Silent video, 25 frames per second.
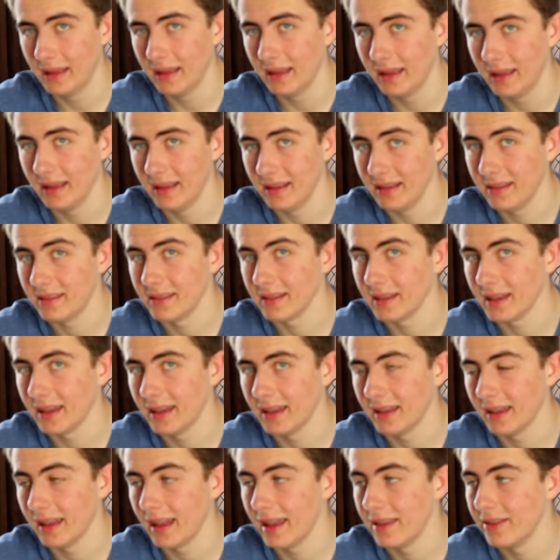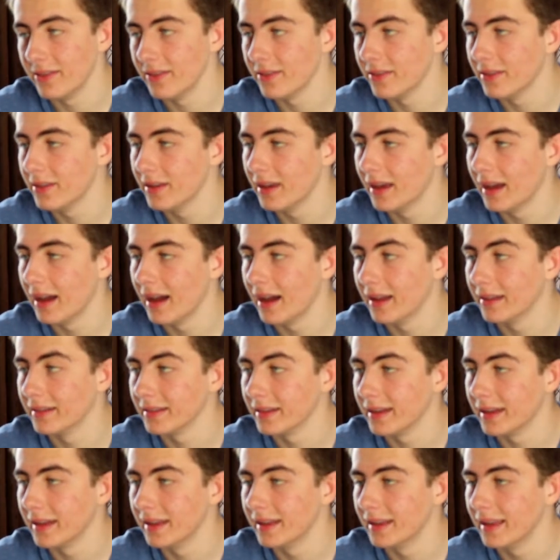it's a kit lens,
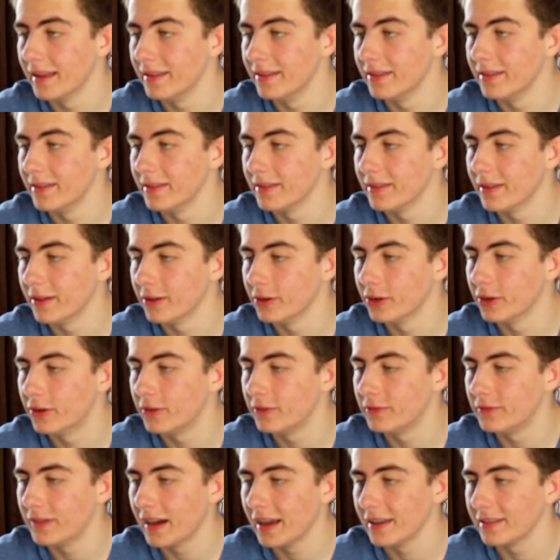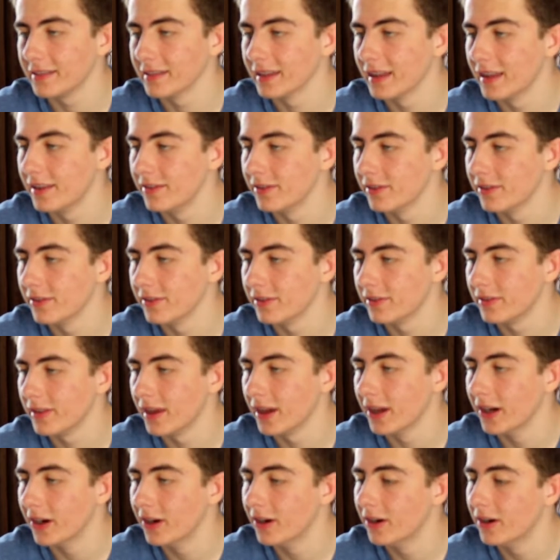and kit lenses are not fast lenses.
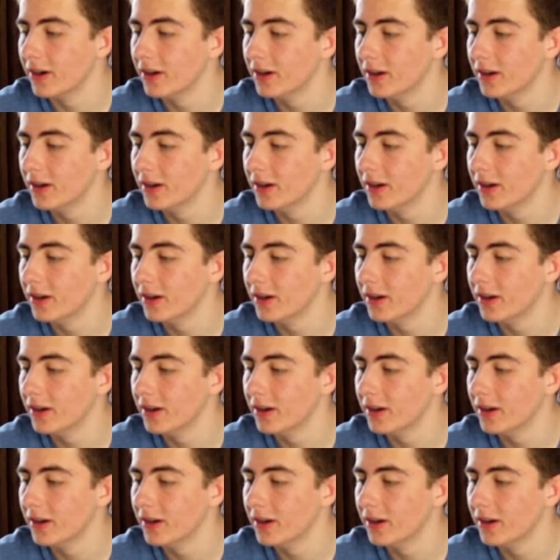They are